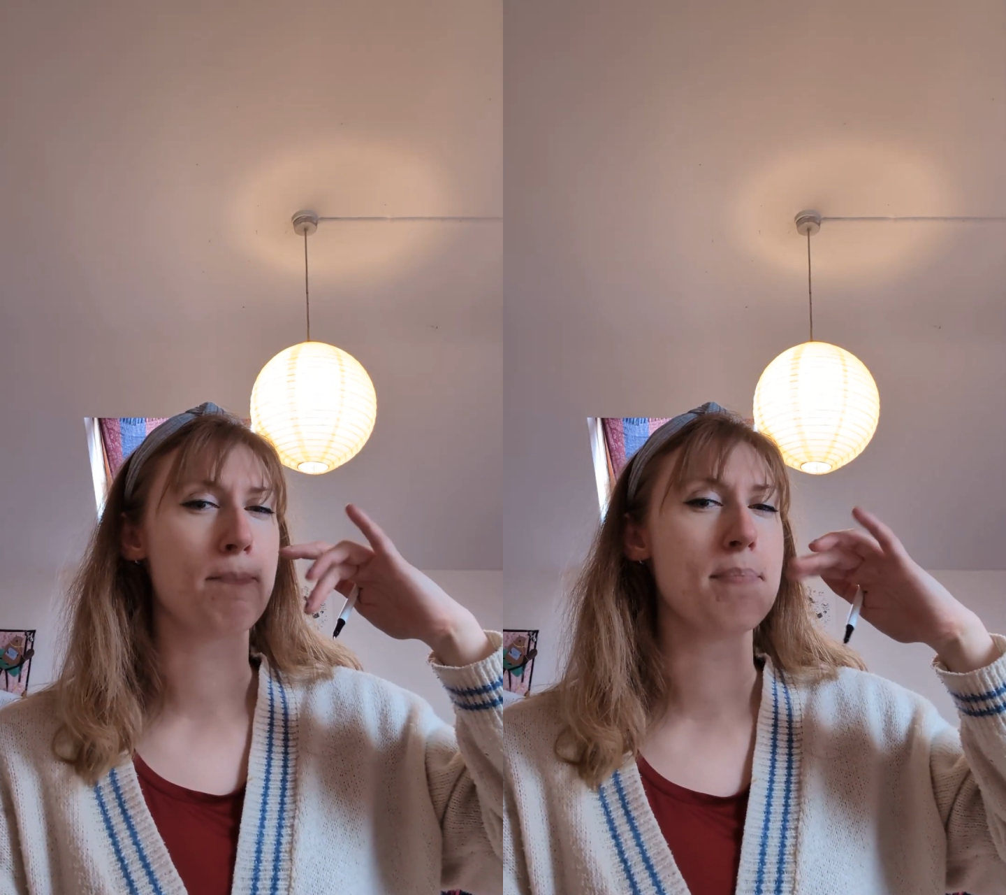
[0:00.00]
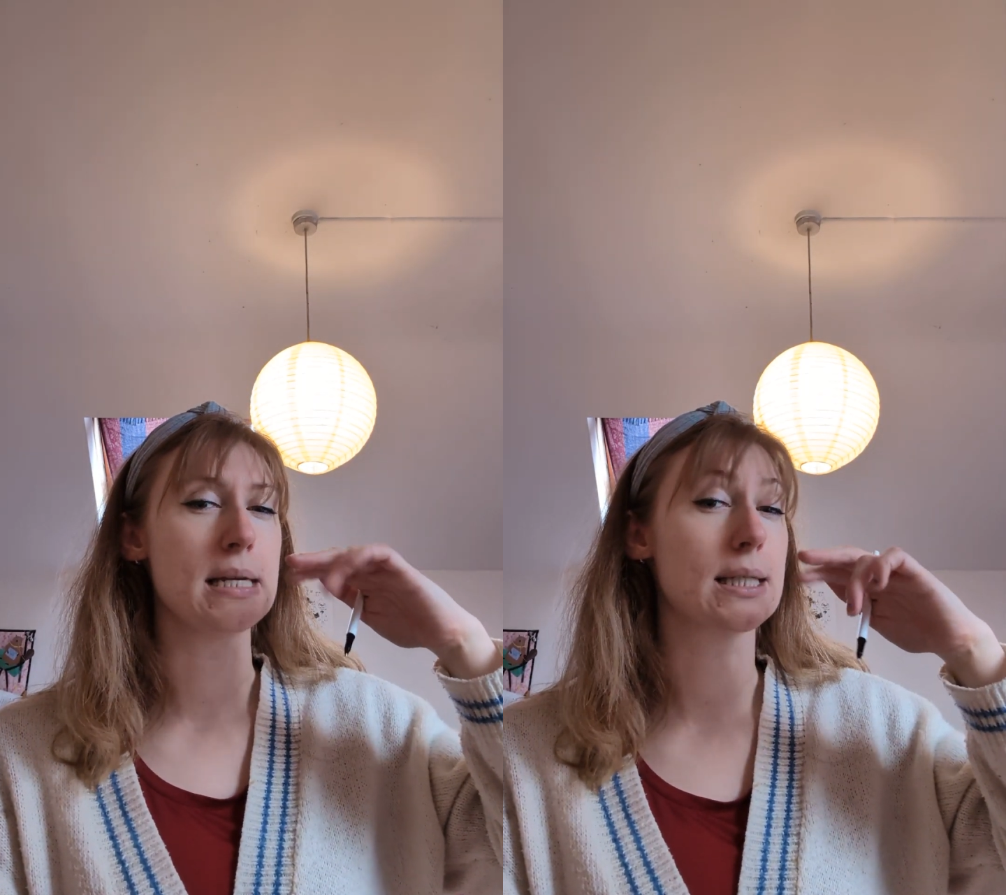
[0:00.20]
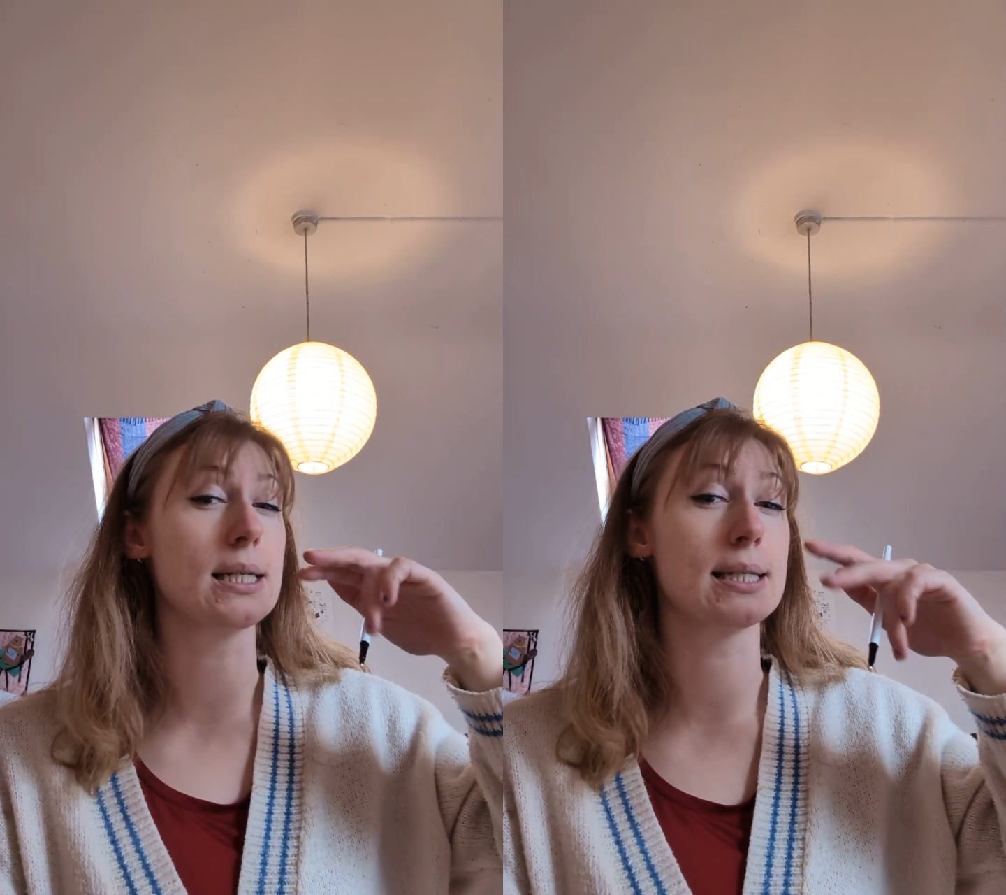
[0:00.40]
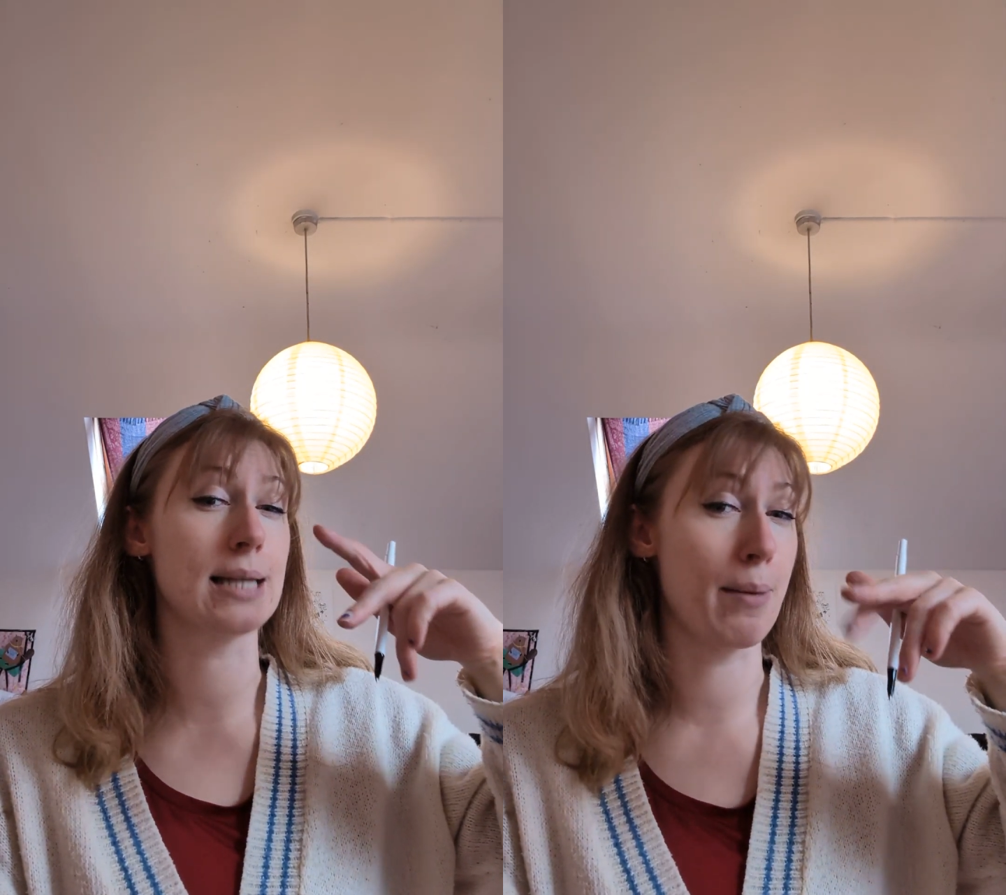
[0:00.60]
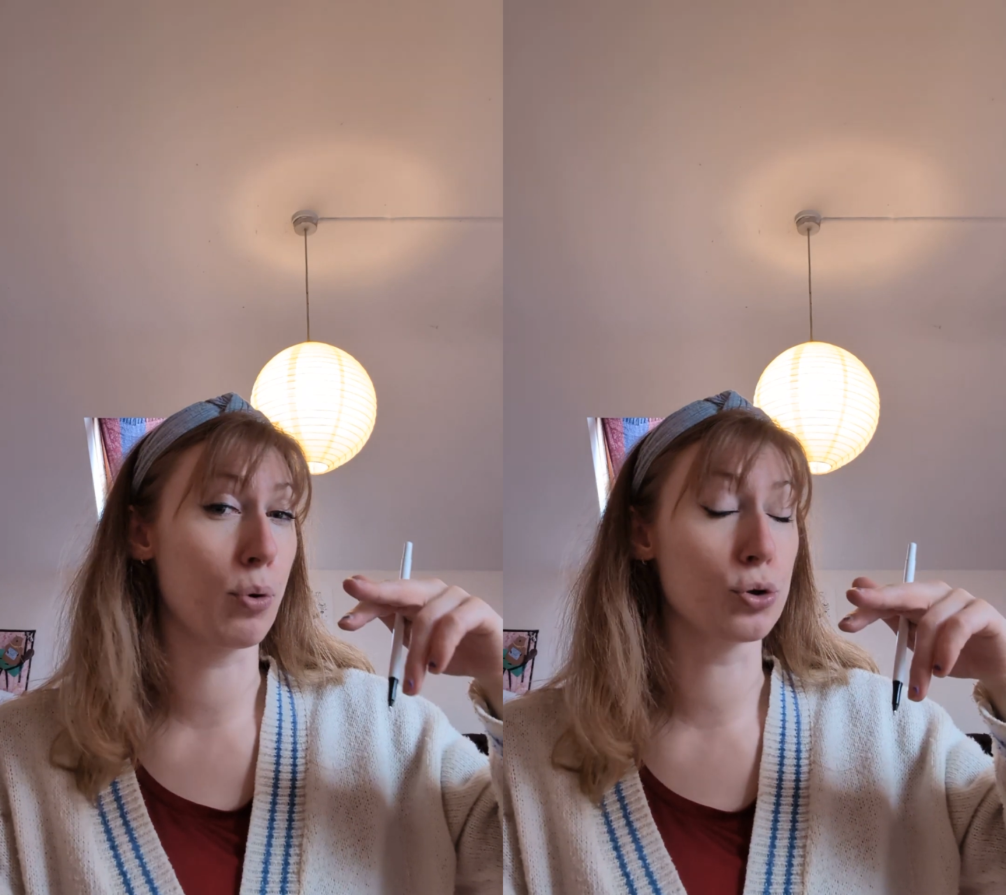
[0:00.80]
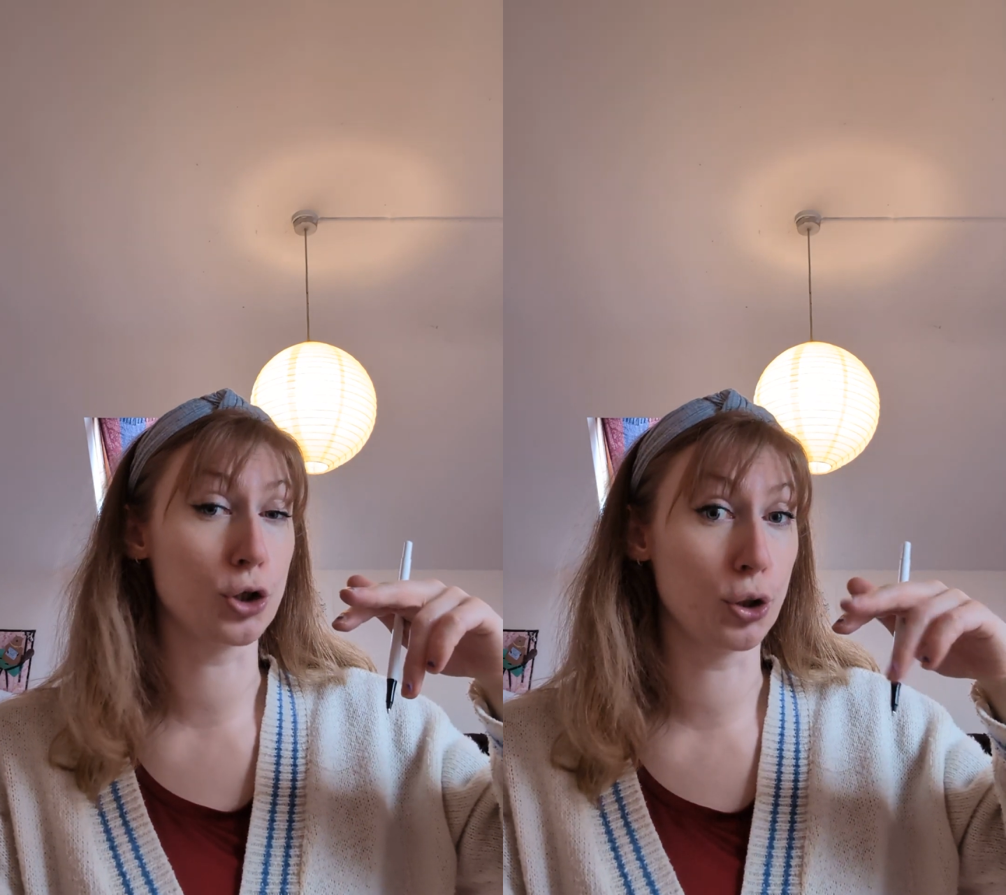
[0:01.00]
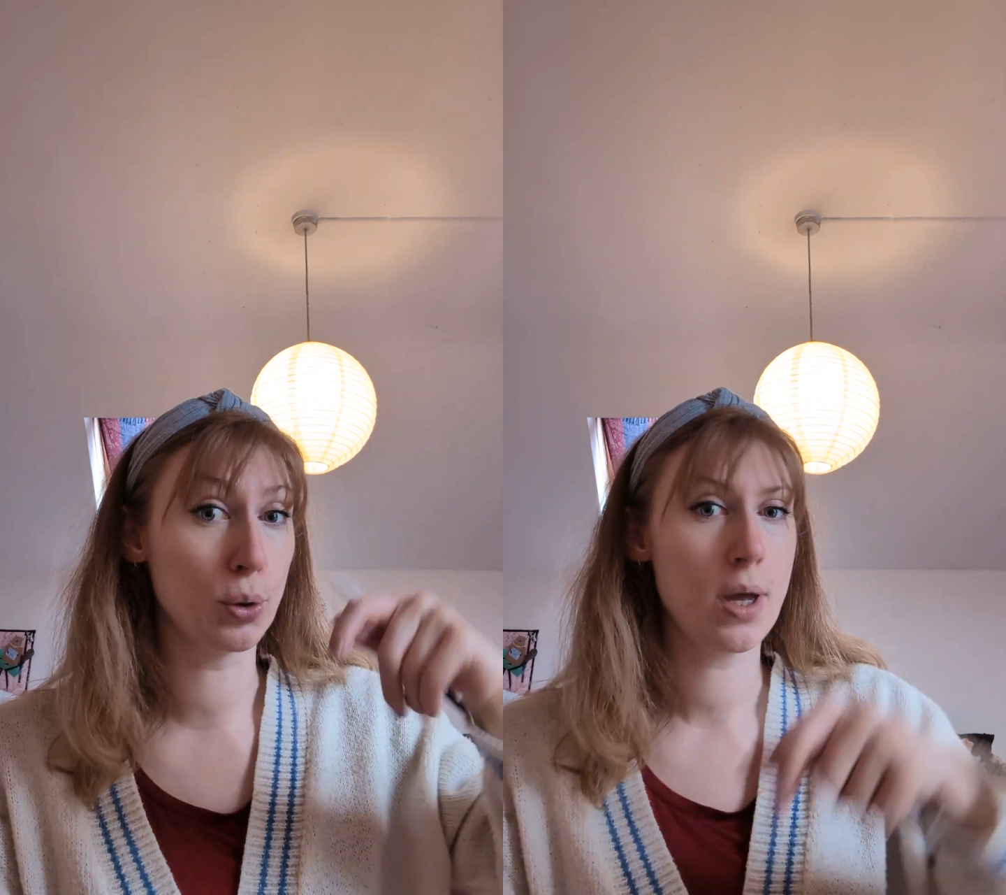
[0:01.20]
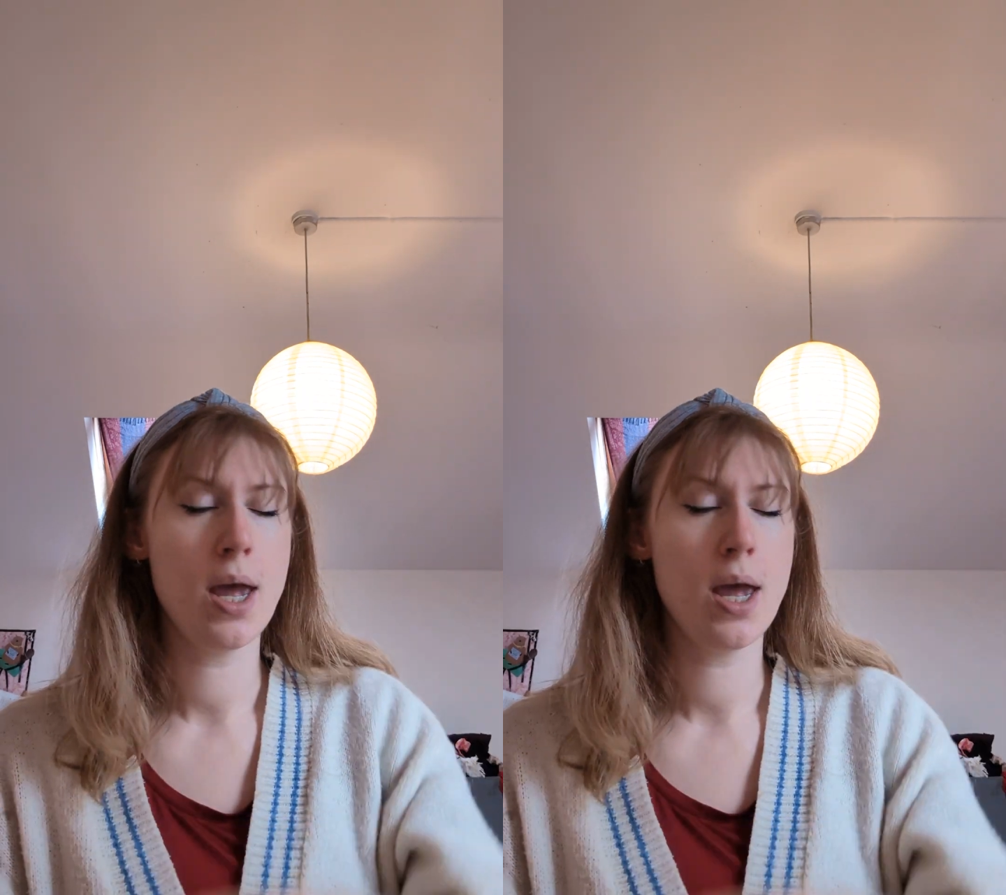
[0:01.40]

missed a step or two